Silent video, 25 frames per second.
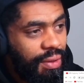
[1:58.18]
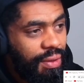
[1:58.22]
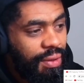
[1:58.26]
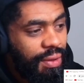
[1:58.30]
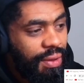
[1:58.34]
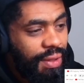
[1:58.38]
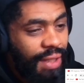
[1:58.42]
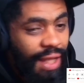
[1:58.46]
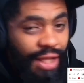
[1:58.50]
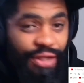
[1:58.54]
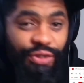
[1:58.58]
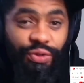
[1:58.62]

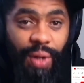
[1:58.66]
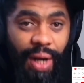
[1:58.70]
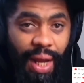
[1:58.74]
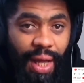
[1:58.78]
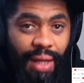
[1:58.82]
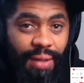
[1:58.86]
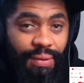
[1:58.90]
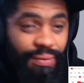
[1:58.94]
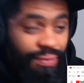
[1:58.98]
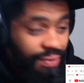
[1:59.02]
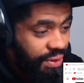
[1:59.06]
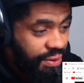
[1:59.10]
That's
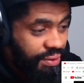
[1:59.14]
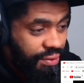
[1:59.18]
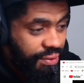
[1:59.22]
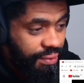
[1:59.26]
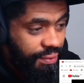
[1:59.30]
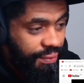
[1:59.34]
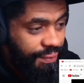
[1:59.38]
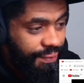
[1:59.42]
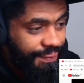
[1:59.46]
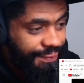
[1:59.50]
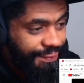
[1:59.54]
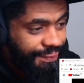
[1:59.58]
what
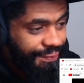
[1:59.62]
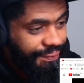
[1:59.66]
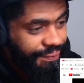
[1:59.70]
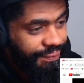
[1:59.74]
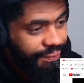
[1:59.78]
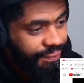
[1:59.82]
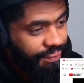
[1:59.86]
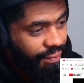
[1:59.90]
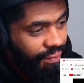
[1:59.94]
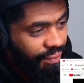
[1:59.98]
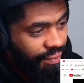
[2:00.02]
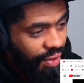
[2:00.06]

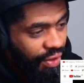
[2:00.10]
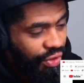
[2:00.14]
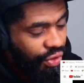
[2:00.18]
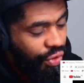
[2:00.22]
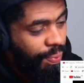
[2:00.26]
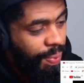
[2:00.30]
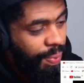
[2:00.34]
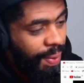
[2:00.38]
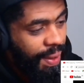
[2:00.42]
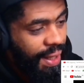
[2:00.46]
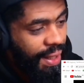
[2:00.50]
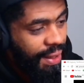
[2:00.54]

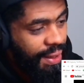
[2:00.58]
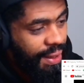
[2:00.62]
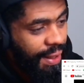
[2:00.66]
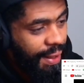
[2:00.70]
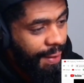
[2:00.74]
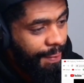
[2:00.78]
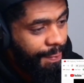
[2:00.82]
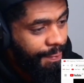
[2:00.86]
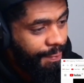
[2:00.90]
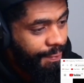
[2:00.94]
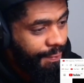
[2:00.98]
Matupa can rap.